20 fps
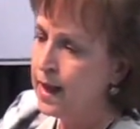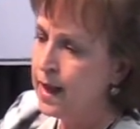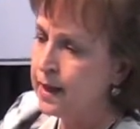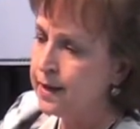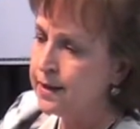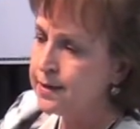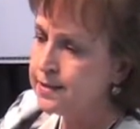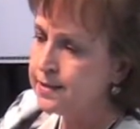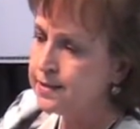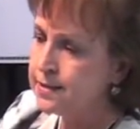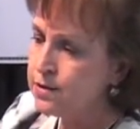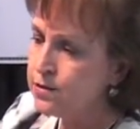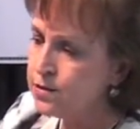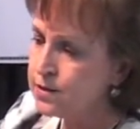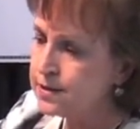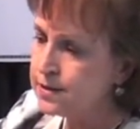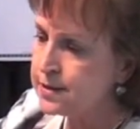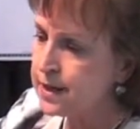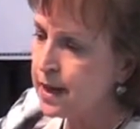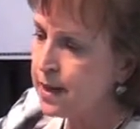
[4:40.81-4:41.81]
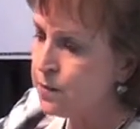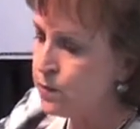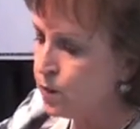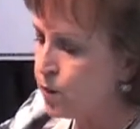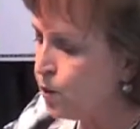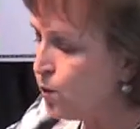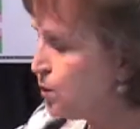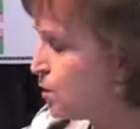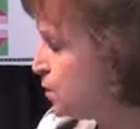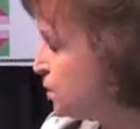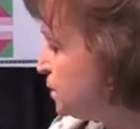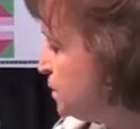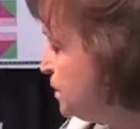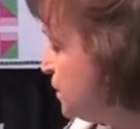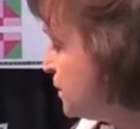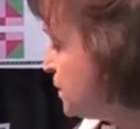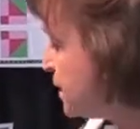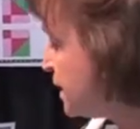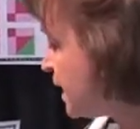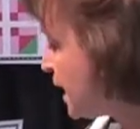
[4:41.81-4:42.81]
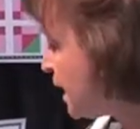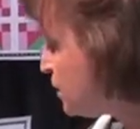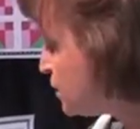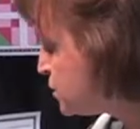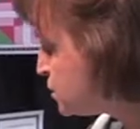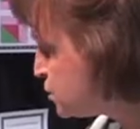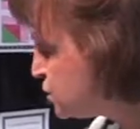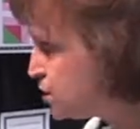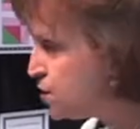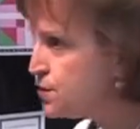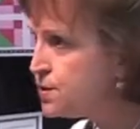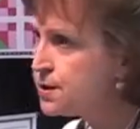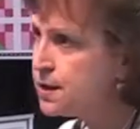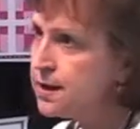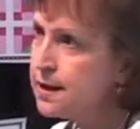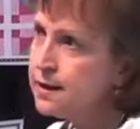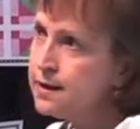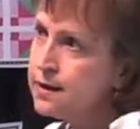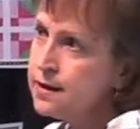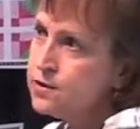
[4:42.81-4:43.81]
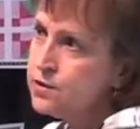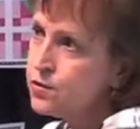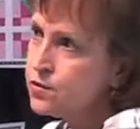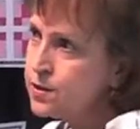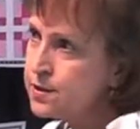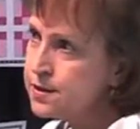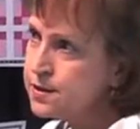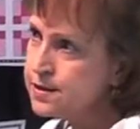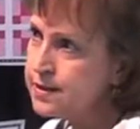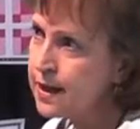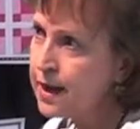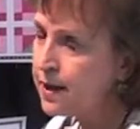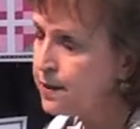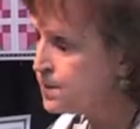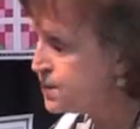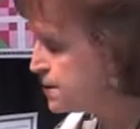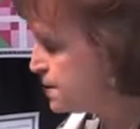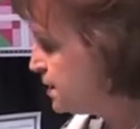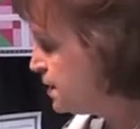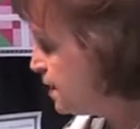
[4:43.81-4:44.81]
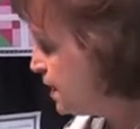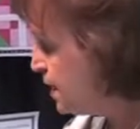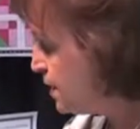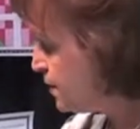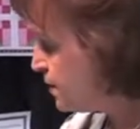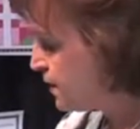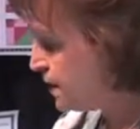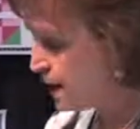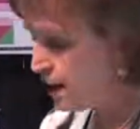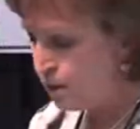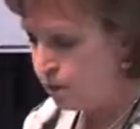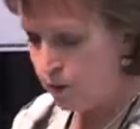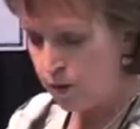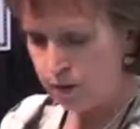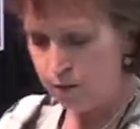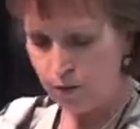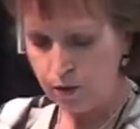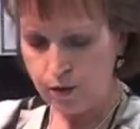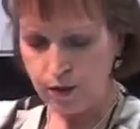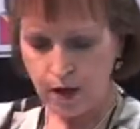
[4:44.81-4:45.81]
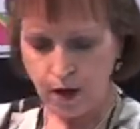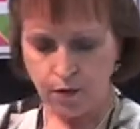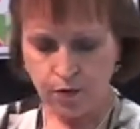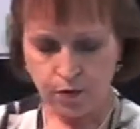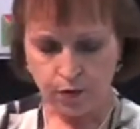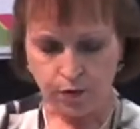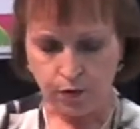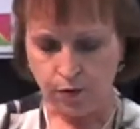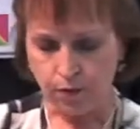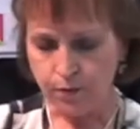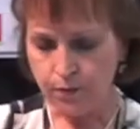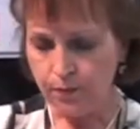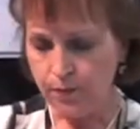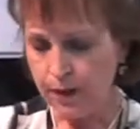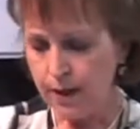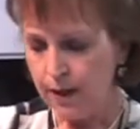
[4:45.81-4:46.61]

And it's still the same ruler that I was using, and these are the steps that one would go through.